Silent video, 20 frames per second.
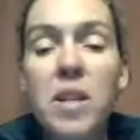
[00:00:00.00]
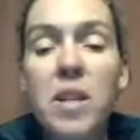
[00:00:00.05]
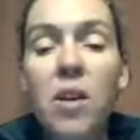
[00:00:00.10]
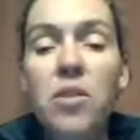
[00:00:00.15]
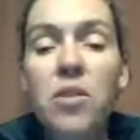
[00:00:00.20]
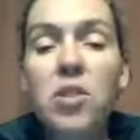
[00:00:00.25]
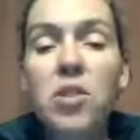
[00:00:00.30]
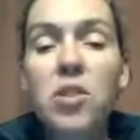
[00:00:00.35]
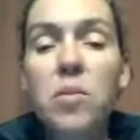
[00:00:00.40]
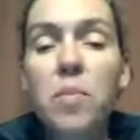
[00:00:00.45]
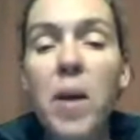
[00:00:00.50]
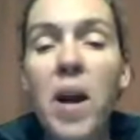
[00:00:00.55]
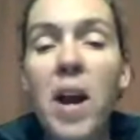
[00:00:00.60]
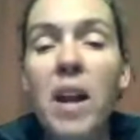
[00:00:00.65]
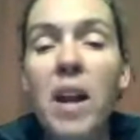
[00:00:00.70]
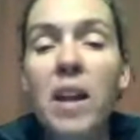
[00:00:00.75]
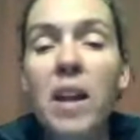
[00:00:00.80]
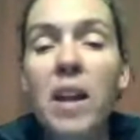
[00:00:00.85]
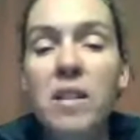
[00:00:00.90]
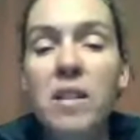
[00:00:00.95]
drip it down their
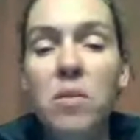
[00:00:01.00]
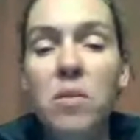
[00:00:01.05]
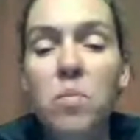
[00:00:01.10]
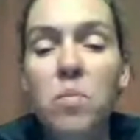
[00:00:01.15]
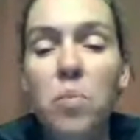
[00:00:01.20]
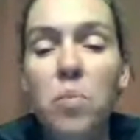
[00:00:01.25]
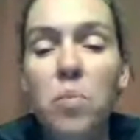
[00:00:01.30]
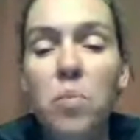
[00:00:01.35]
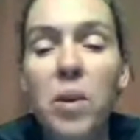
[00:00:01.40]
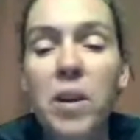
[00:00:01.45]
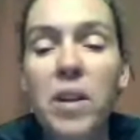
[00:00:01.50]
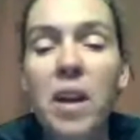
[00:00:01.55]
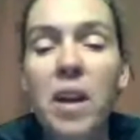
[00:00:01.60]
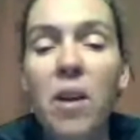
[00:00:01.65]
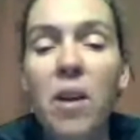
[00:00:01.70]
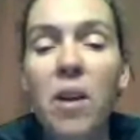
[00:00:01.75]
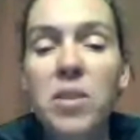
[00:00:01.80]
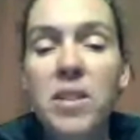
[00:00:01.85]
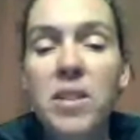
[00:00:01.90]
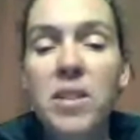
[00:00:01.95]
spine,
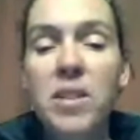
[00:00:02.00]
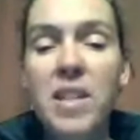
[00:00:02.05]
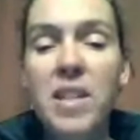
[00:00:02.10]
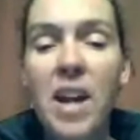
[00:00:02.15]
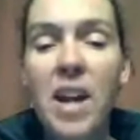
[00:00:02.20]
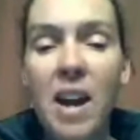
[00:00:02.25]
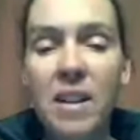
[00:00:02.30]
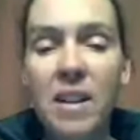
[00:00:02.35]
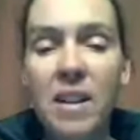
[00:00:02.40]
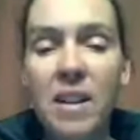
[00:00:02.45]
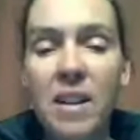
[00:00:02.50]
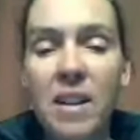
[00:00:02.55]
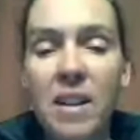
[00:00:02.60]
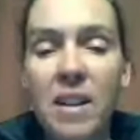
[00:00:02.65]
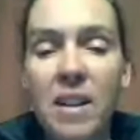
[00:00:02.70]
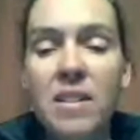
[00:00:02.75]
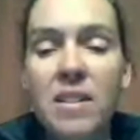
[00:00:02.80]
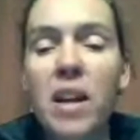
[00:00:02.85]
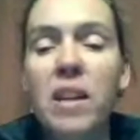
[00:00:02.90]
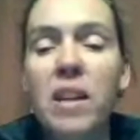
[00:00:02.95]
bring out the
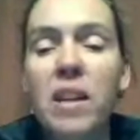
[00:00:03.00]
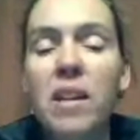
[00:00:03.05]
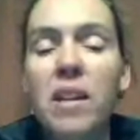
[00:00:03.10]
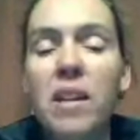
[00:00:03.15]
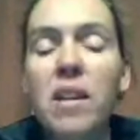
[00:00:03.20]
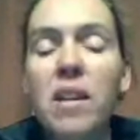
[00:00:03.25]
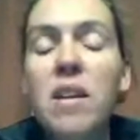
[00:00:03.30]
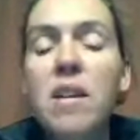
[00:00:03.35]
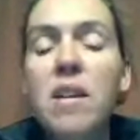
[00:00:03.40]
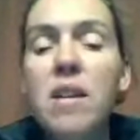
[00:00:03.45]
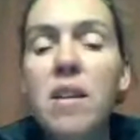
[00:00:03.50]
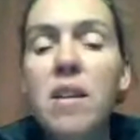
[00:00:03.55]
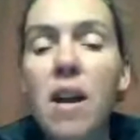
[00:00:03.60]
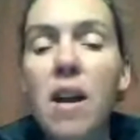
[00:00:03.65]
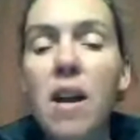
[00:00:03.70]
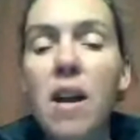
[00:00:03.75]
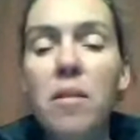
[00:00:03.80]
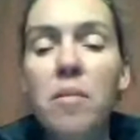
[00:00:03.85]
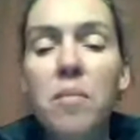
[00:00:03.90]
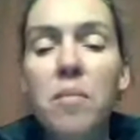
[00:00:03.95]
toxins in their body, and
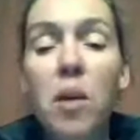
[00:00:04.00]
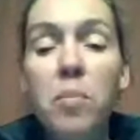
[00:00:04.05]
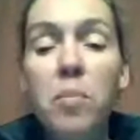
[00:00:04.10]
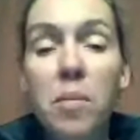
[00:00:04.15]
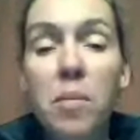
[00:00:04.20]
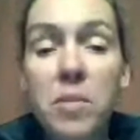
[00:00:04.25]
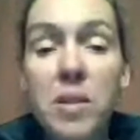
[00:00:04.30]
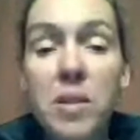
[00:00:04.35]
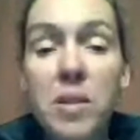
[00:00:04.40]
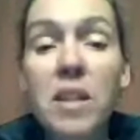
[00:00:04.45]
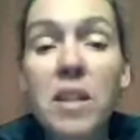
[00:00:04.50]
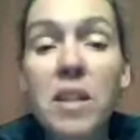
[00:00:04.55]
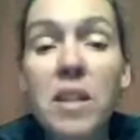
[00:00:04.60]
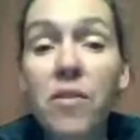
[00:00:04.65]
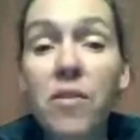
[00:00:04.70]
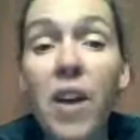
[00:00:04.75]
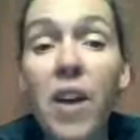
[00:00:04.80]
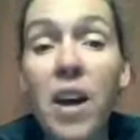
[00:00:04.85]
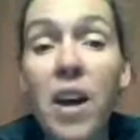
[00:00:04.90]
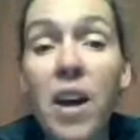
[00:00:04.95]
help
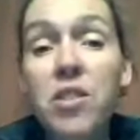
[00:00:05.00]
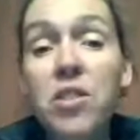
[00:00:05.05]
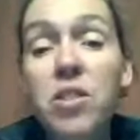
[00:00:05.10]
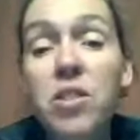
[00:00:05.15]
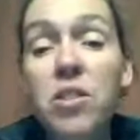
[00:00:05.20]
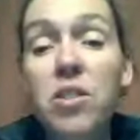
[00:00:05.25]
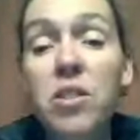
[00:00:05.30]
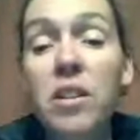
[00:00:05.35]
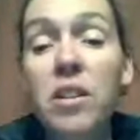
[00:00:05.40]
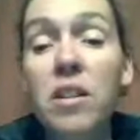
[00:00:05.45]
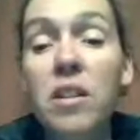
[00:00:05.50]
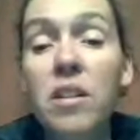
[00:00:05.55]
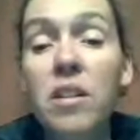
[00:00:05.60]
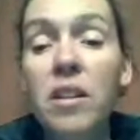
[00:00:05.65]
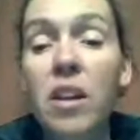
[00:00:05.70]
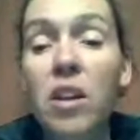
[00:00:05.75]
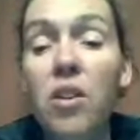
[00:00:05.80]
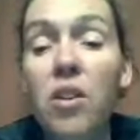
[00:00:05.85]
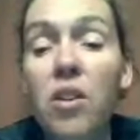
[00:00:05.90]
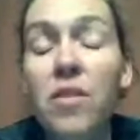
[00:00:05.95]
them to heal faster
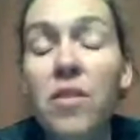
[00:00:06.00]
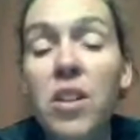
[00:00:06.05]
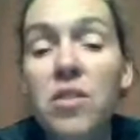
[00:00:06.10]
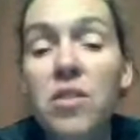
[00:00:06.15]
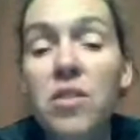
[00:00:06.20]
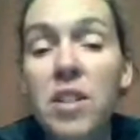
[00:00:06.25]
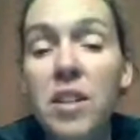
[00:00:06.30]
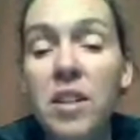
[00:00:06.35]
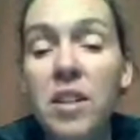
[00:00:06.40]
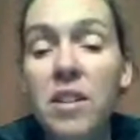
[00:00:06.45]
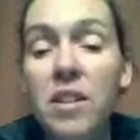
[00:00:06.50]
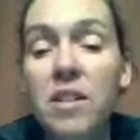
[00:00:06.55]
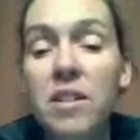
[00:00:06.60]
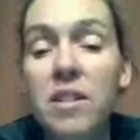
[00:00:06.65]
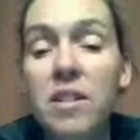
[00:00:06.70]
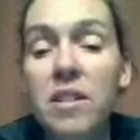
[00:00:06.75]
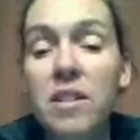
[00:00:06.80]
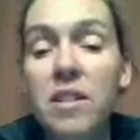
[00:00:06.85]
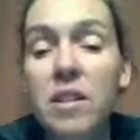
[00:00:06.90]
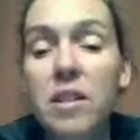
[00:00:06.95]
and get over their
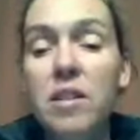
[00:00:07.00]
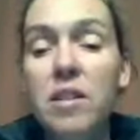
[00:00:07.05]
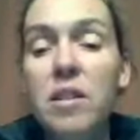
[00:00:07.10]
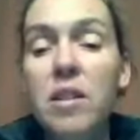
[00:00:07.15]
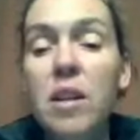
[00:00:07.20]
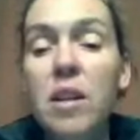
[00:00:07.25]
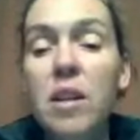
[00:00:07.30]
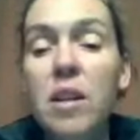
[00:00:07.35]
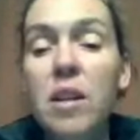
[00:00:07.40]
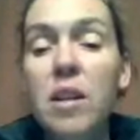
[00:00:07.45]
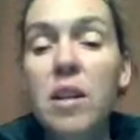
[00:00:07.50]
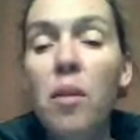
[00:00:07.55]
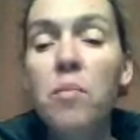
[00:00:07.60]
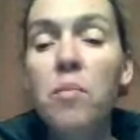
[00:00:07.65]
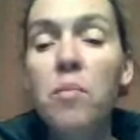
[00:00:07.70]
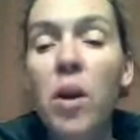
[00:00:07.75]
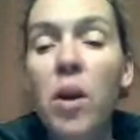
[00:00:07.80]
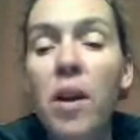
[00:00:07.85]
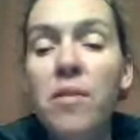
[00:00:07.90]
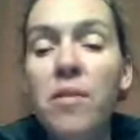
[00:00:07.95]
sicknesses
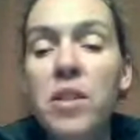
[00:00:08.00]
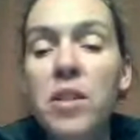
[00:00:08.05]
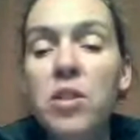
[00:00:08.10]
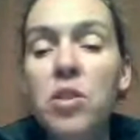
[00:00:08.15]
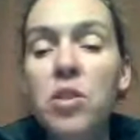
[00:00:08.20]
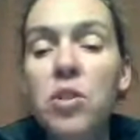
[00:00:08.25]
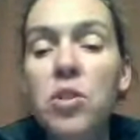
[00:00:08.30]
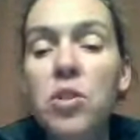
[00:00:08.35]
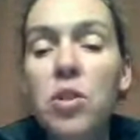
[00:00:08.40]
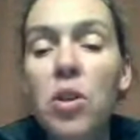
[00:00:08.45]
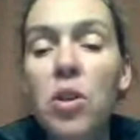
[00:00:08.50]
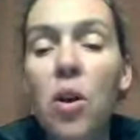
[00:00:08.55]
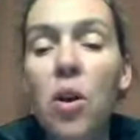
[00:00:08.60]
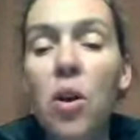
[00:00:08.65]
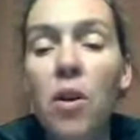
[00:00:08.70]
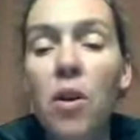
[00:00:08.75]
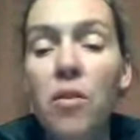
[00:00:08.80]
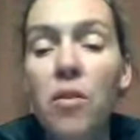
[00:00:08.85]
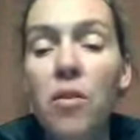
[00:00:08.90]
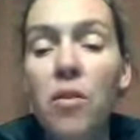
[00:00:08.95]
more often,
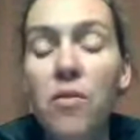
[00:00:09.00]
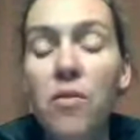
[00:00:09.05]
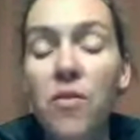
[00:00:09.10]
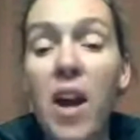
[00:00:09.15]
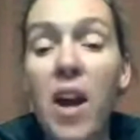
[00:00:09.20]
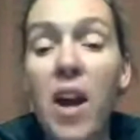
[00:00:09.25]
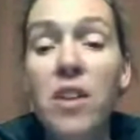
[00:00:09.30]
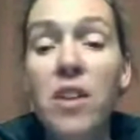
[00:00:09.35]
or